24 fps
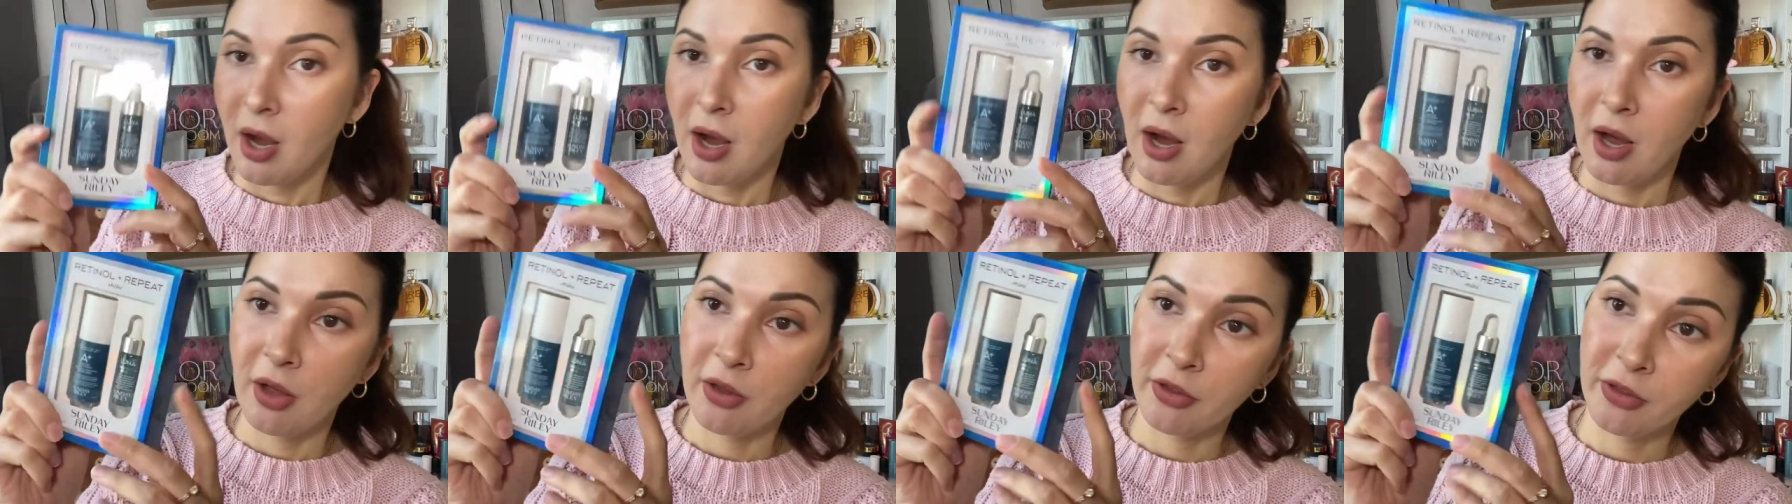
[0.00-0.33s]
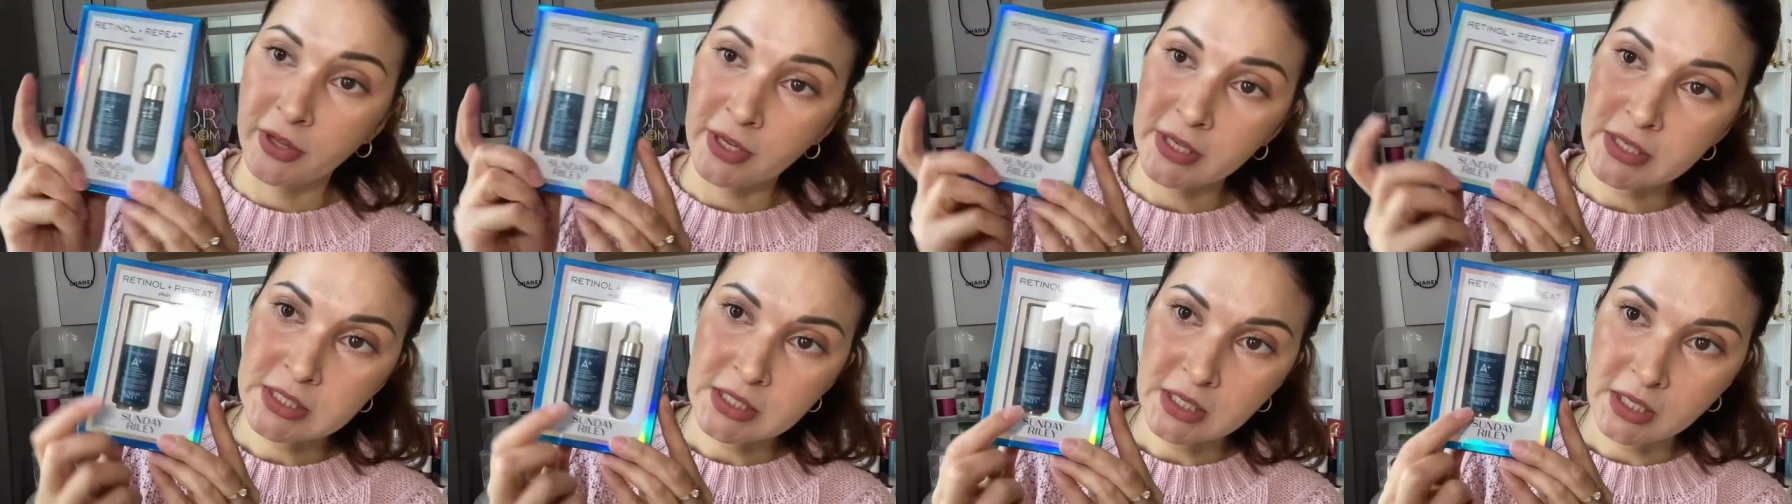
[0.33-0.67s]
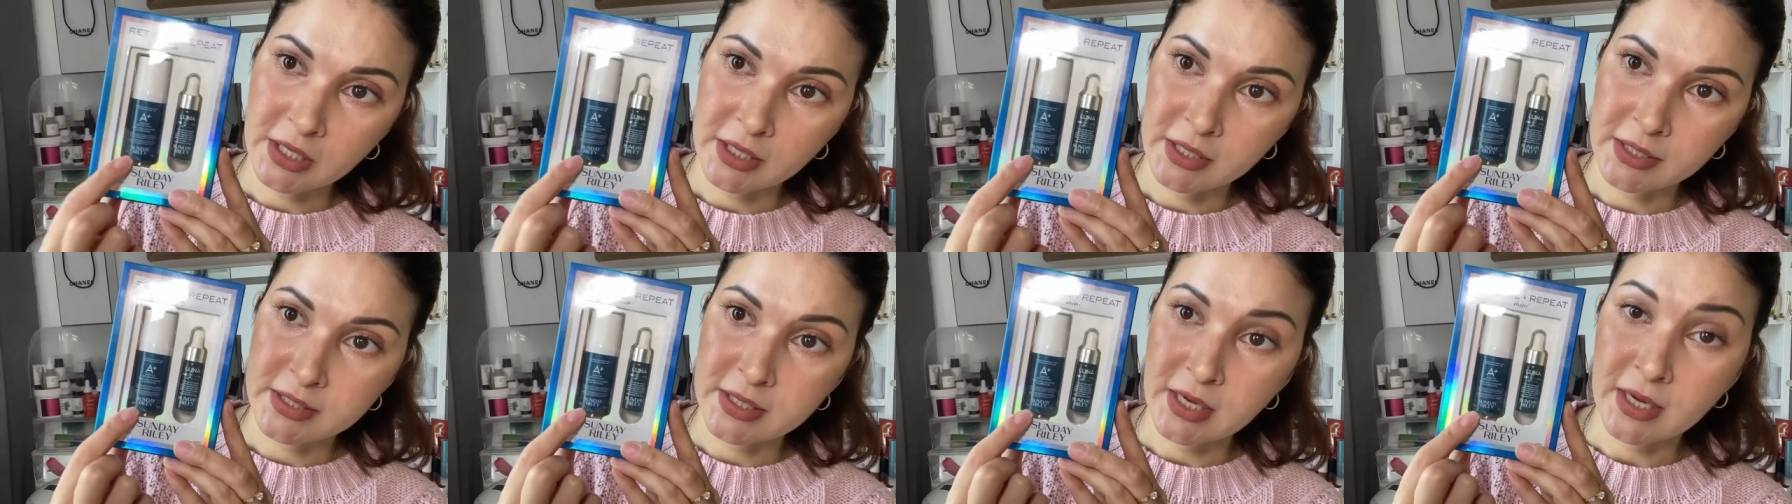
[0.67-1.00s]
This
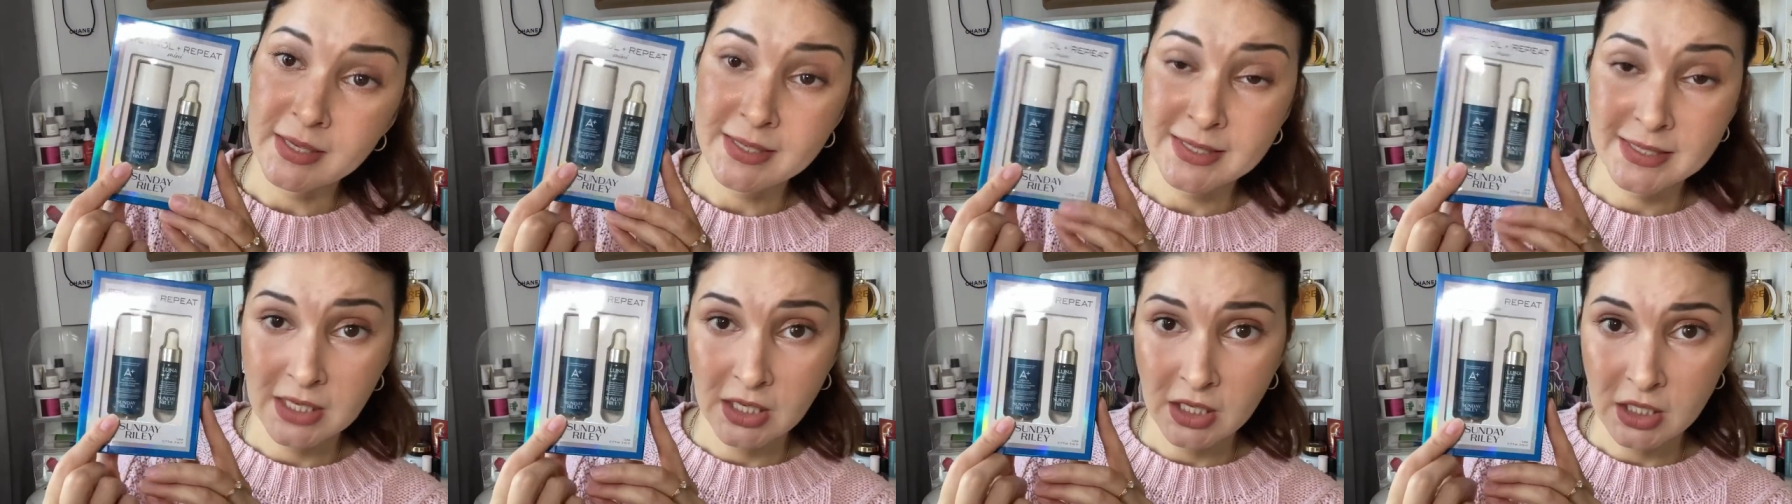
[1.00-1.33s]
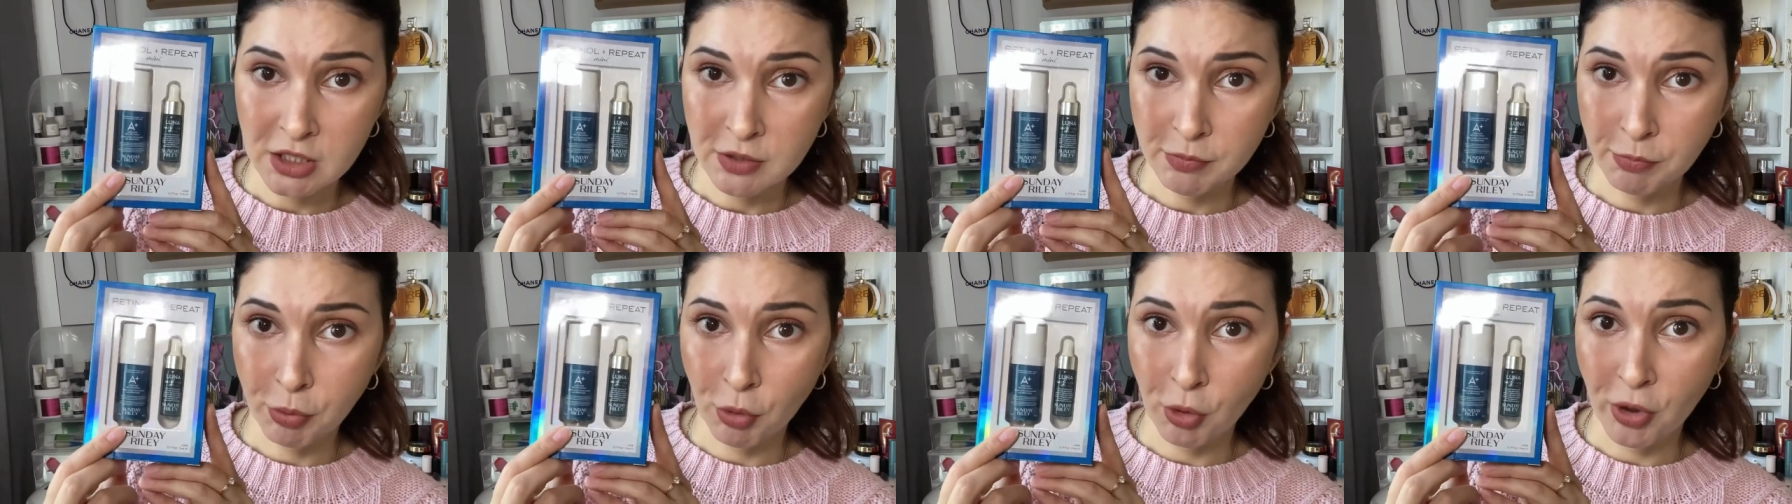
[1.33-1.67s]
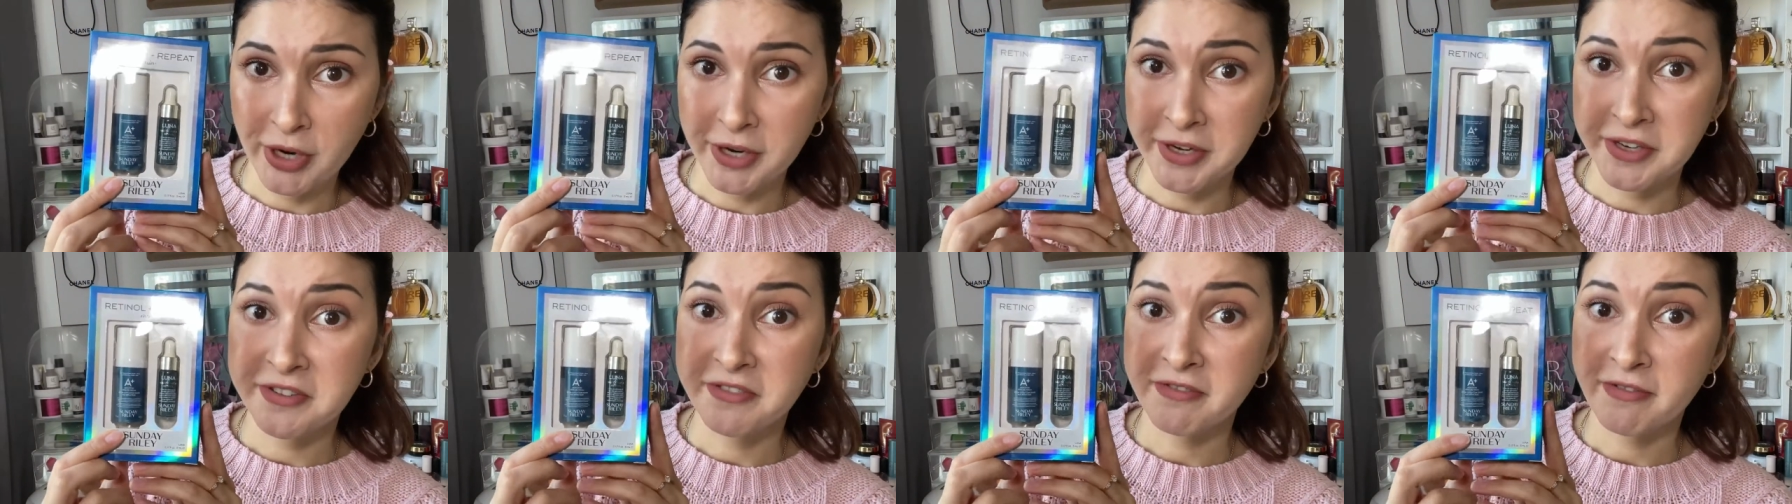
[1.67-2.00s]
is
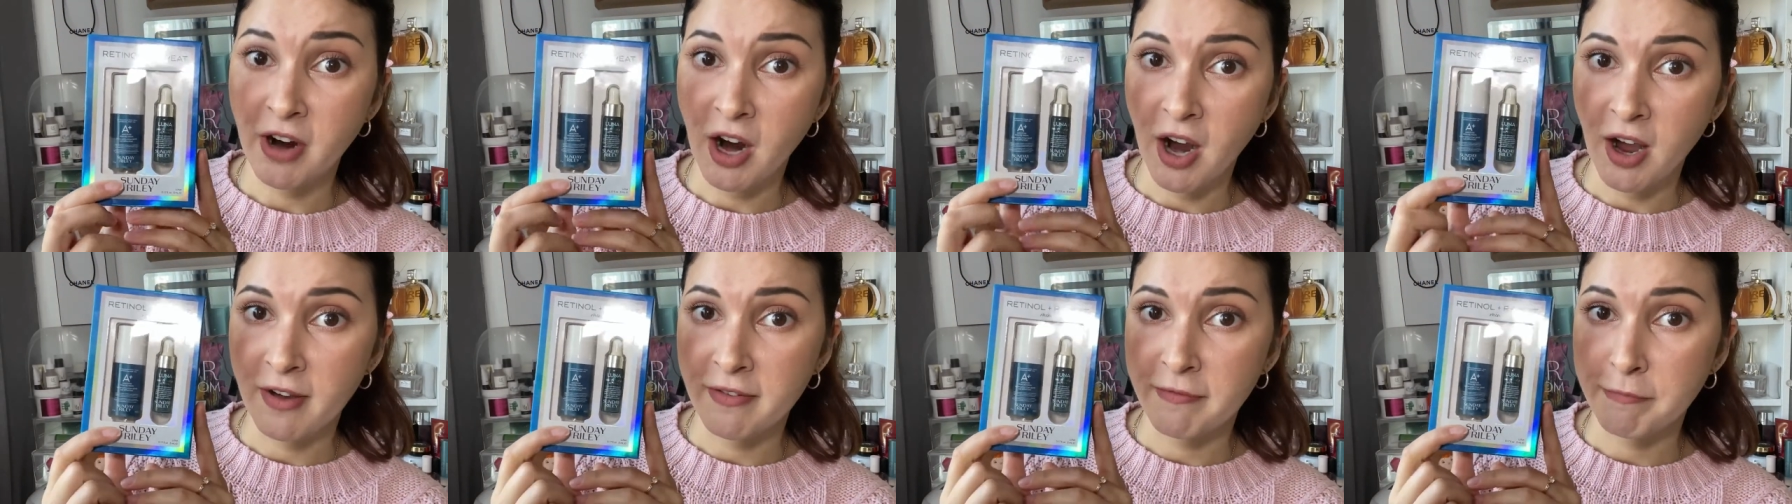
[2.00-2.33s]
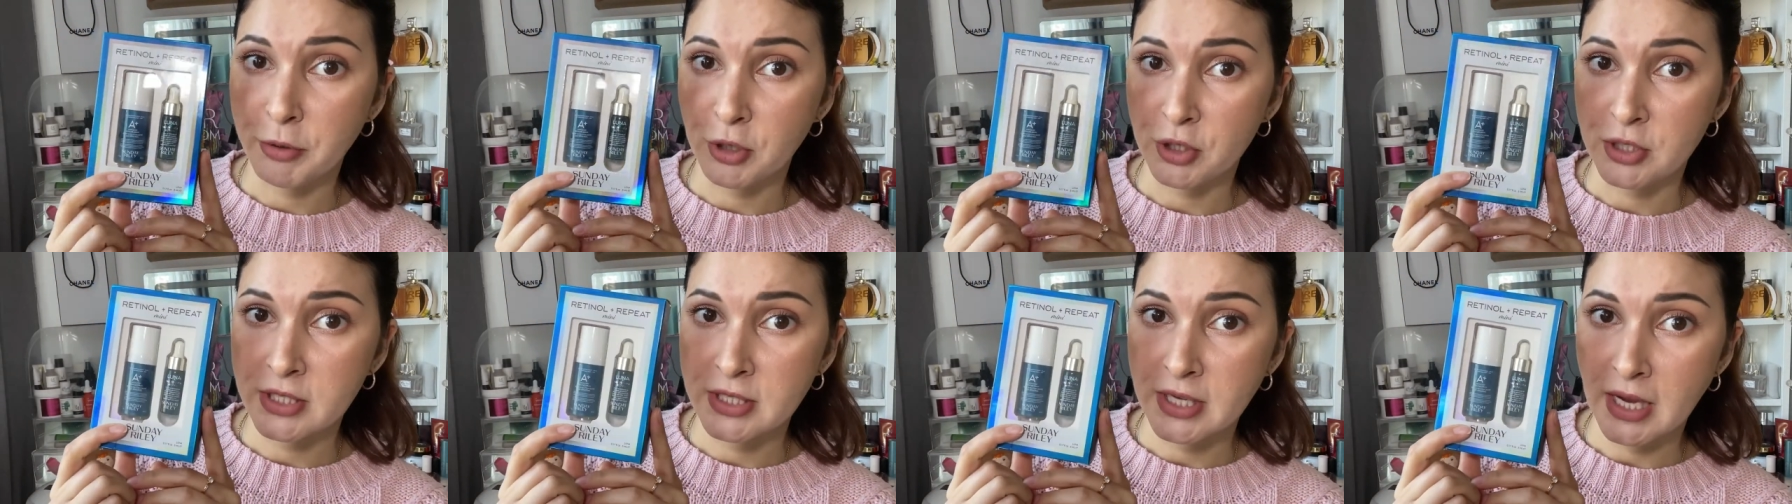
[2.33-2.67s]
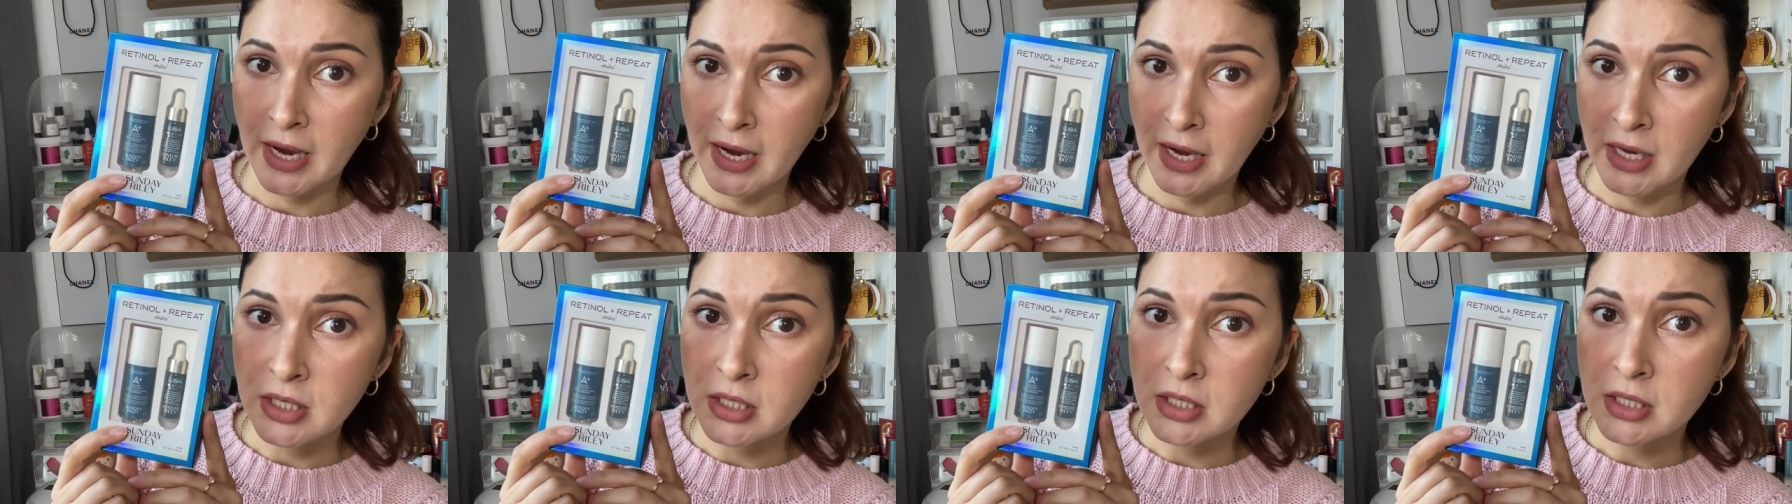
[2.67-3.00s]

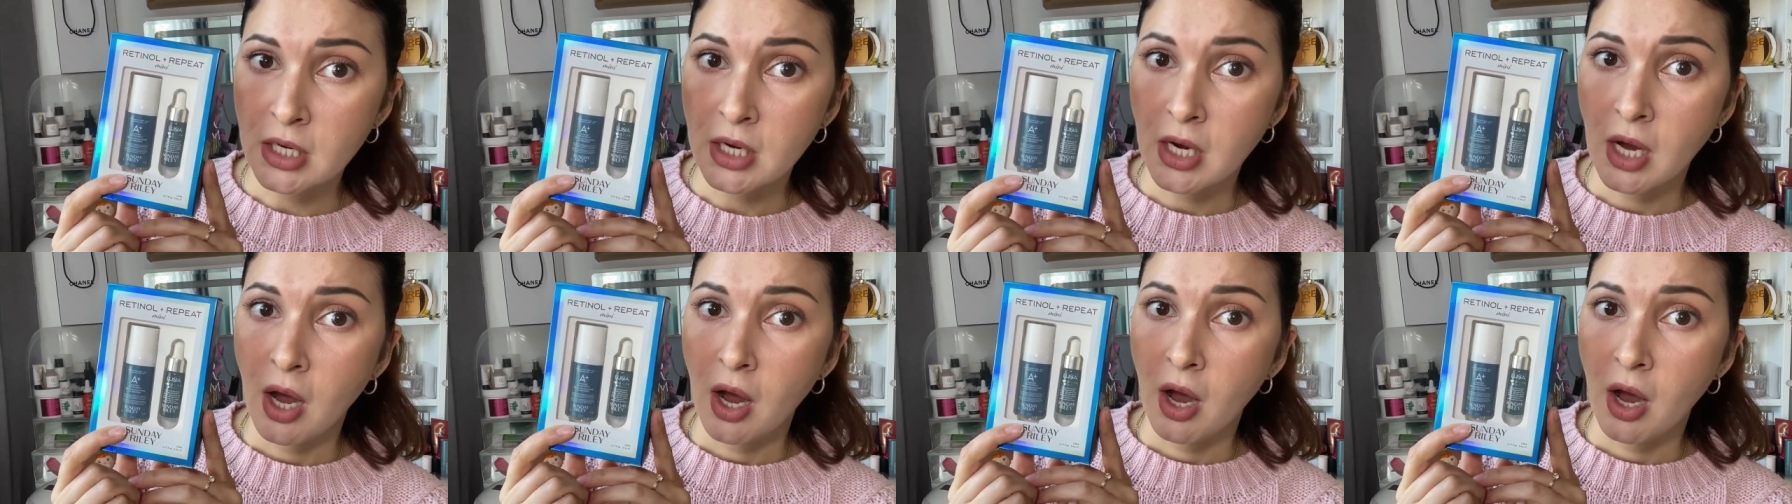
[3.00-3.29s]
6.5%